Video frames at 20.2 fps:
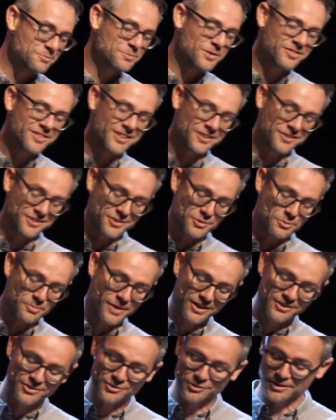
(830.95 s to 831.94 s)
I'm just telling you the
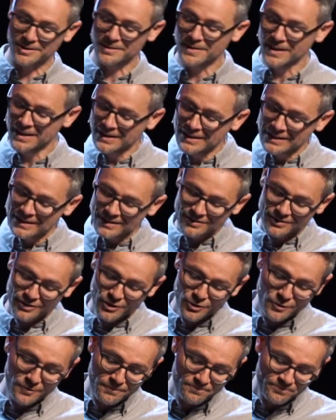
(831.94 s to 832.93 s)
backstory.
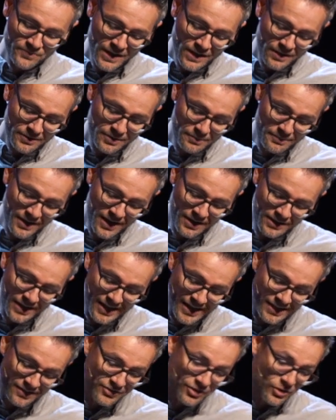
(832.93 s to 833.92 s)
So mountain
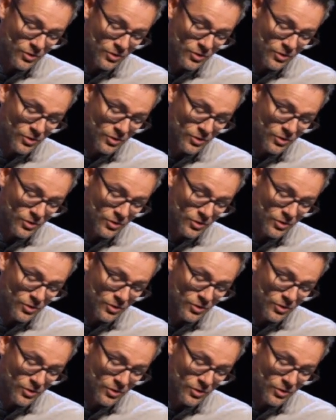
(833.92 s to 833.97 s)
lions.